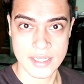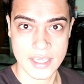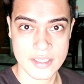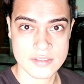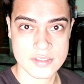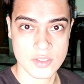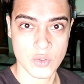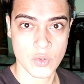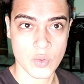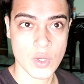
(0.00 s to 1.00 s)
So
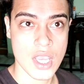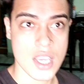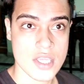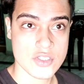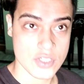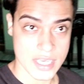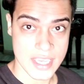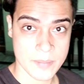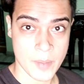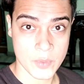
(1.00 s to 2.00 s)
today I'm
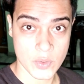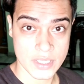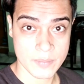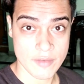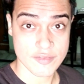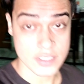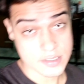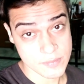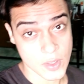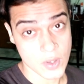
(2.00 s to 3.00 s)
uploading my first vlog,